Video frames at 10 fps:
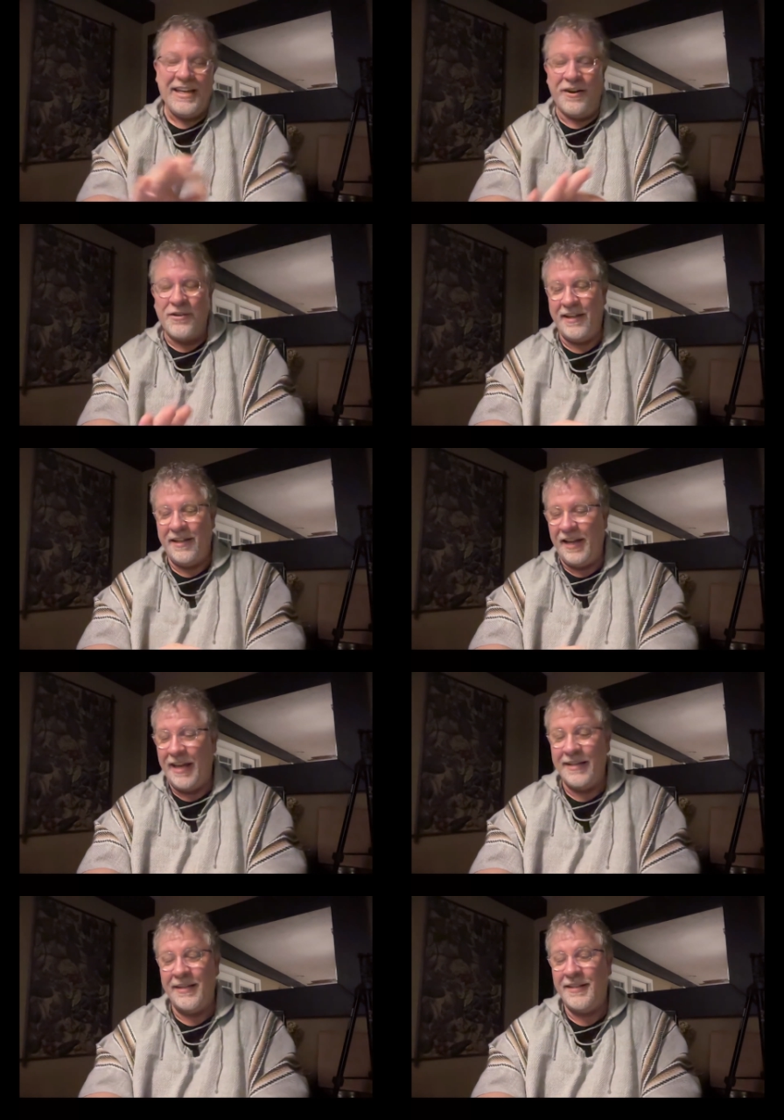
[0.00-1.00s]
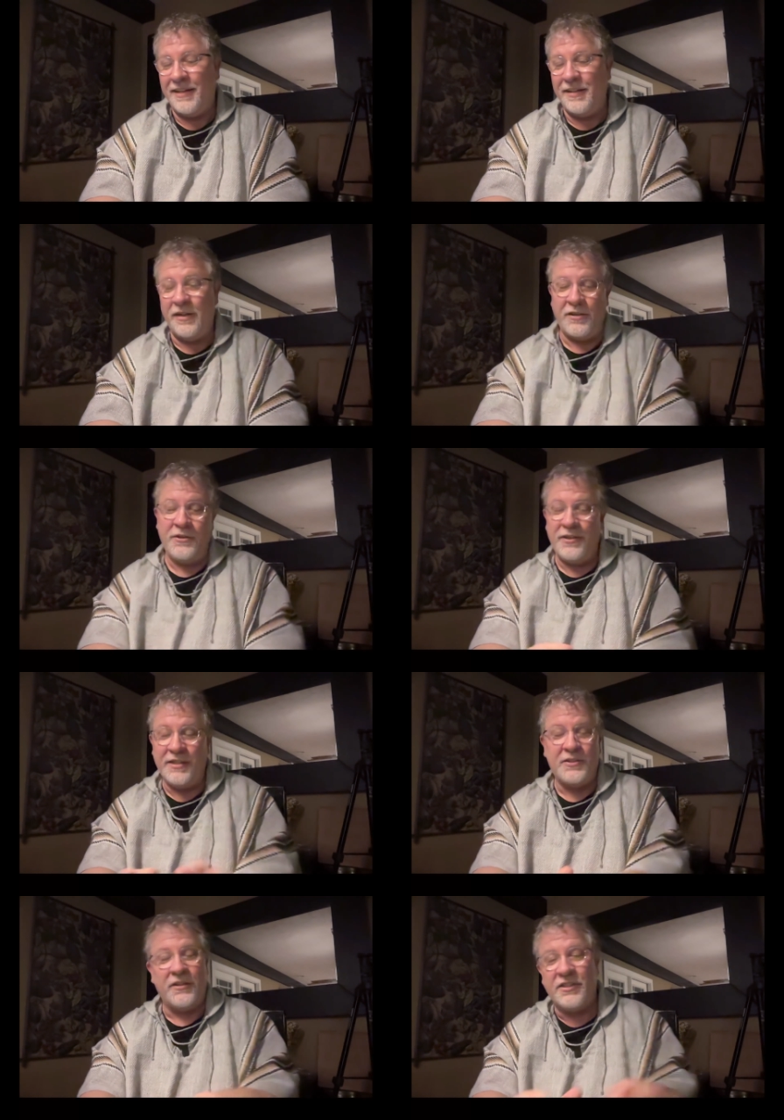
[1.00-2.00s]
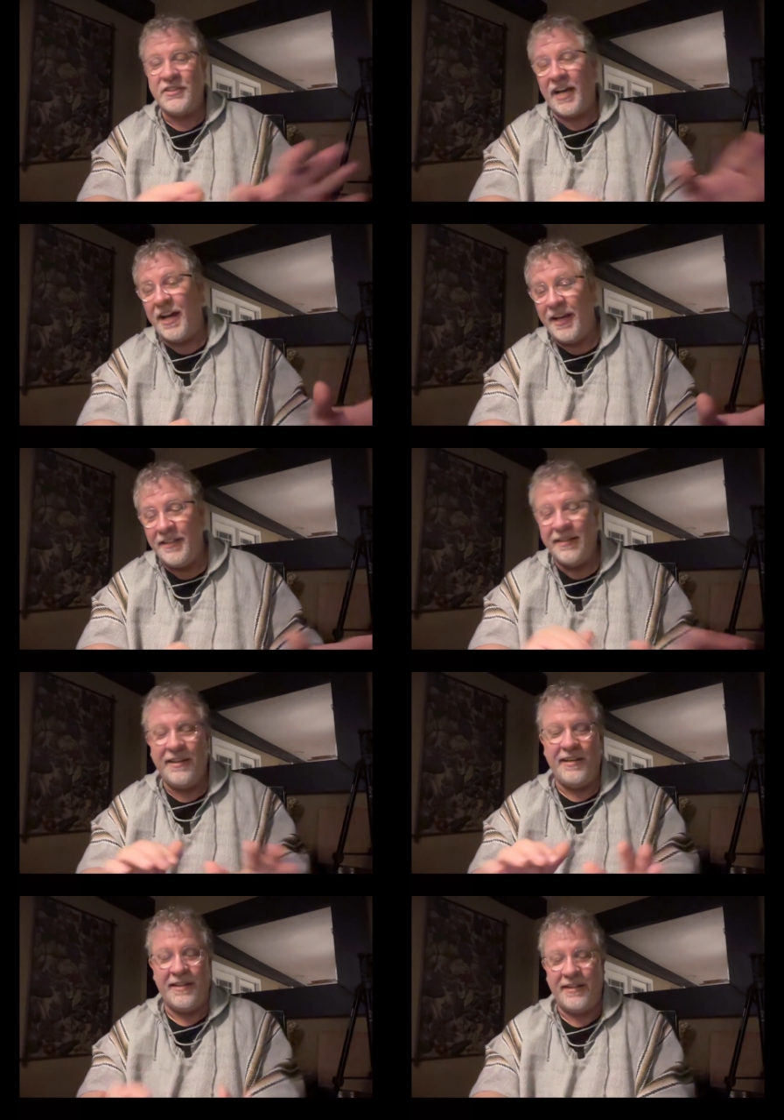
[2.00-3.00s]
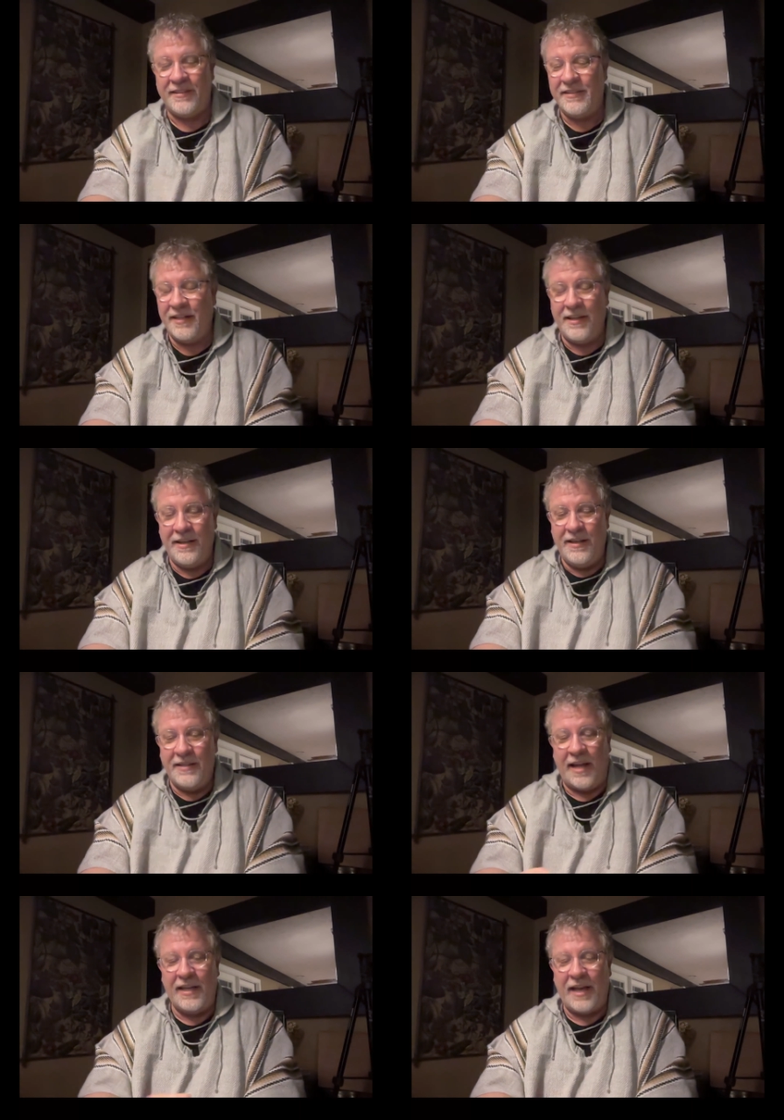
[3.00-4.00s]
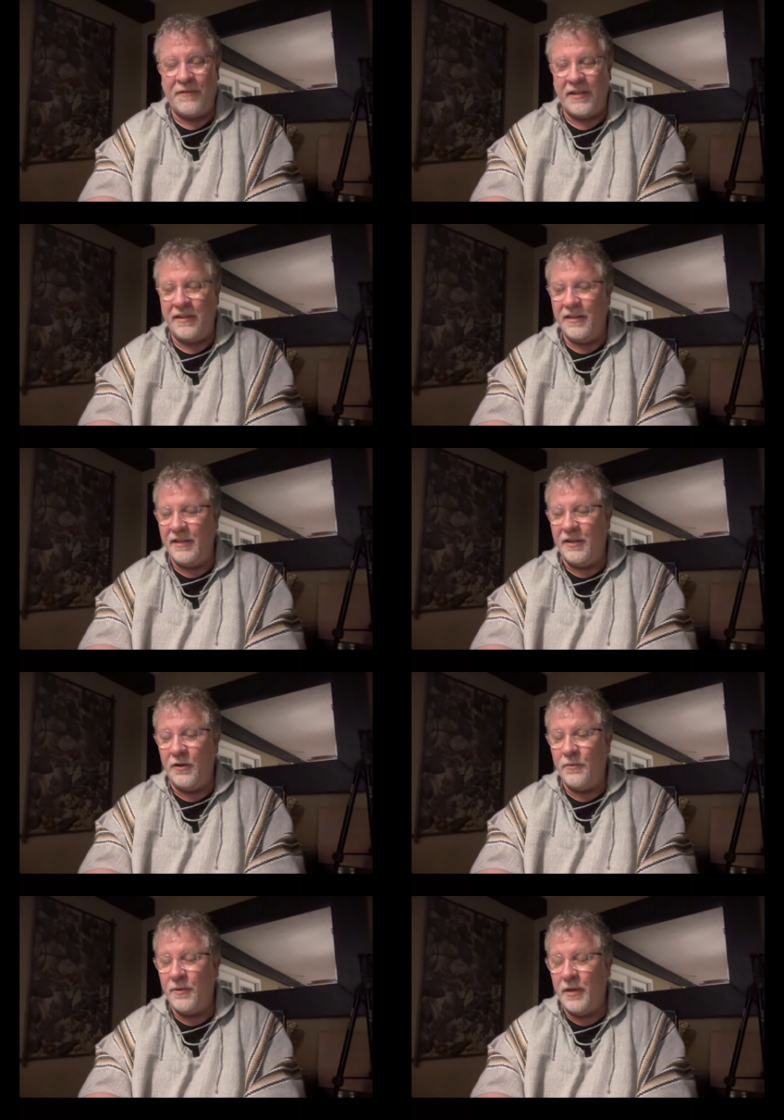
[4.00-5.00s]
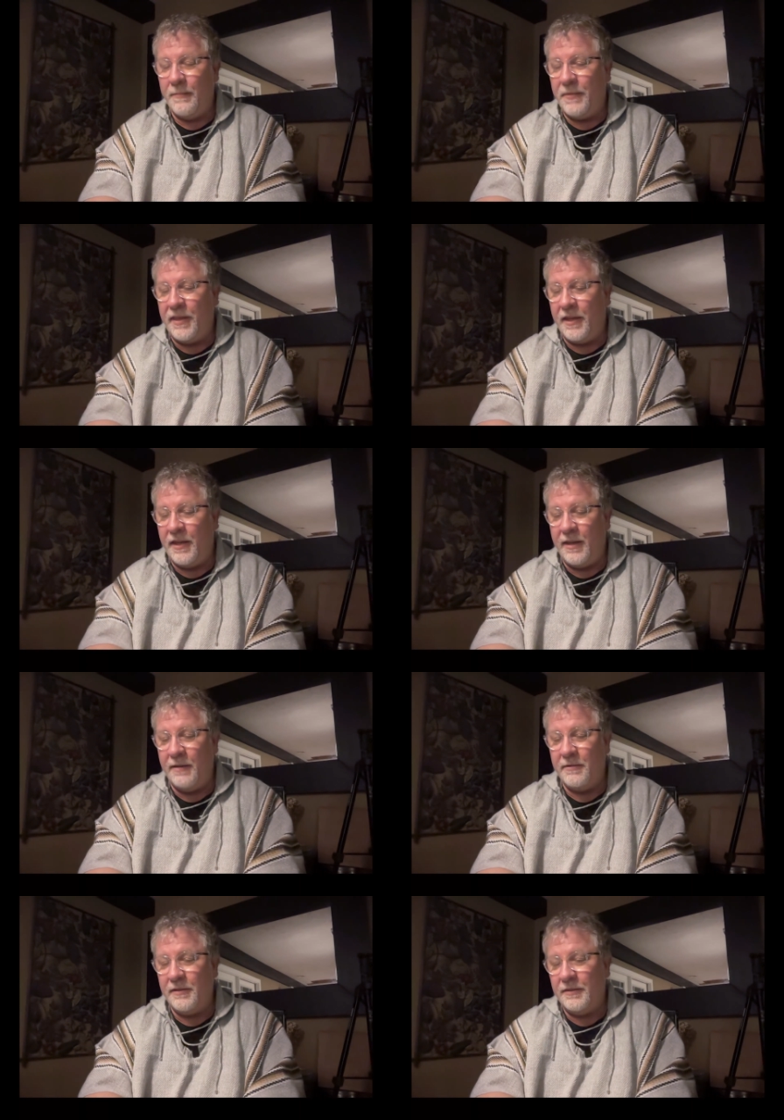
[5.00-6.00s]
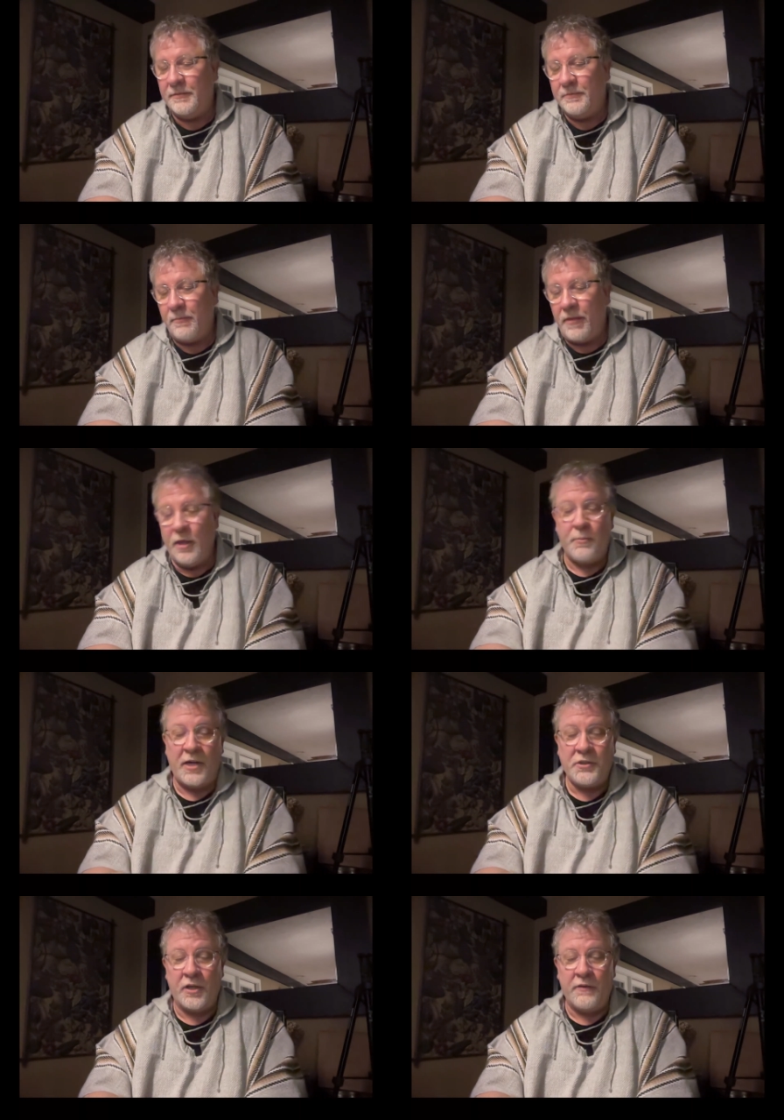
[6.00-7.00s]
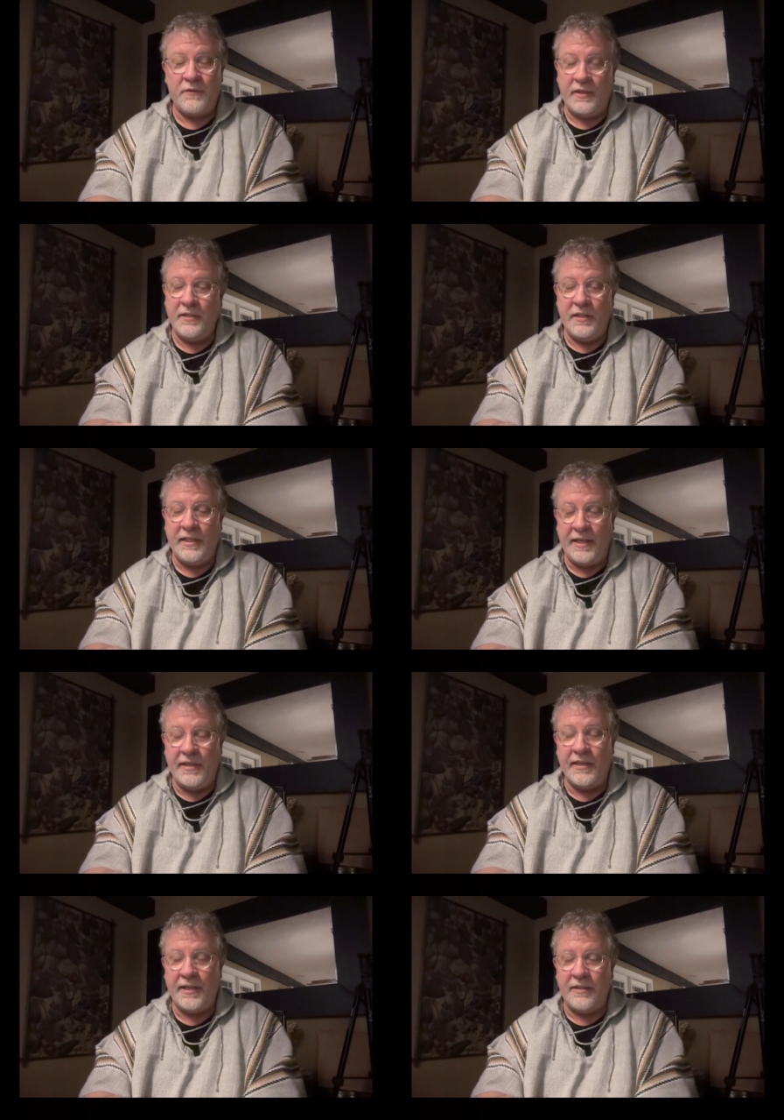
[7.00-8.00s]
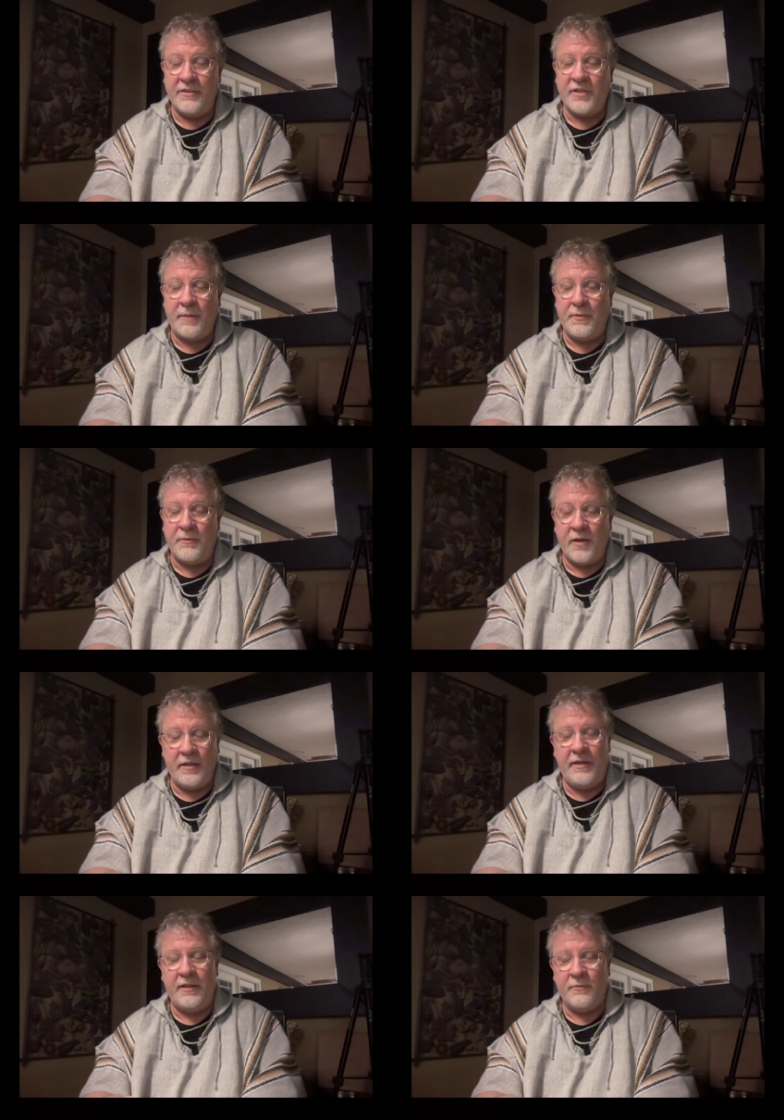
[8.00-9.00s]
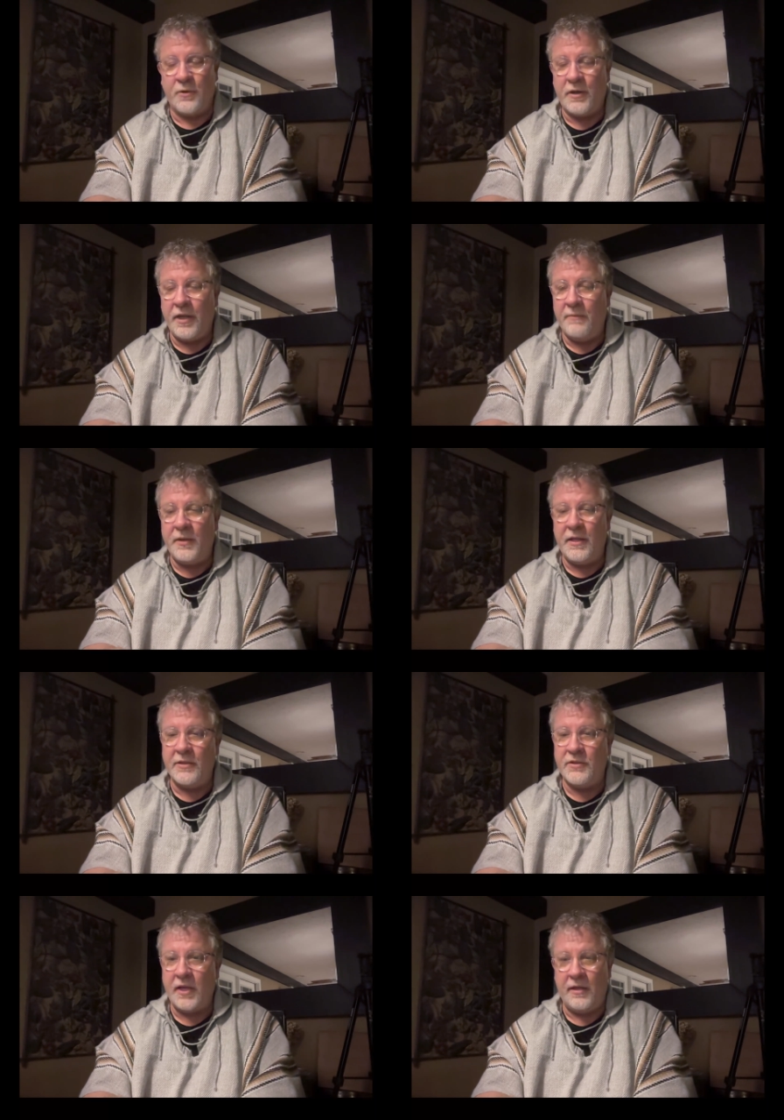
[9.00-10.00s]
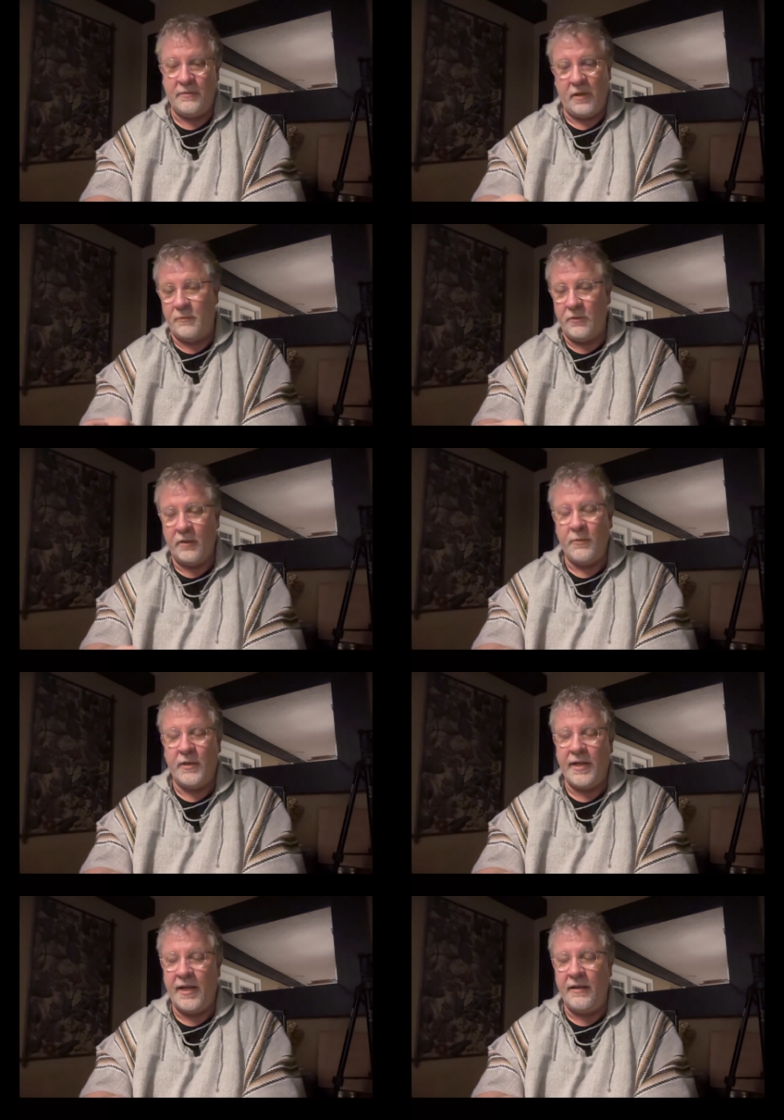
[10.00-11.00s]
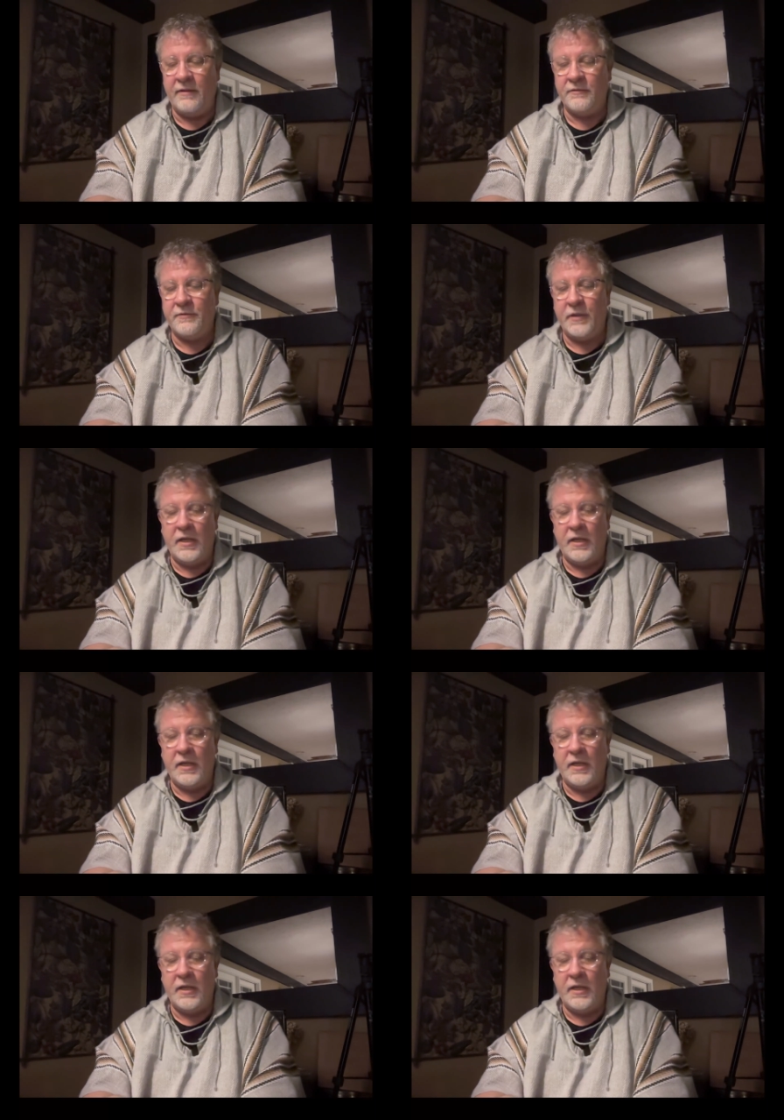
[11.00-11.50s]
you know, I had intended on doing this on the side and not having, you know, the the pressure of needing to get this up and running and working because I, I really want to have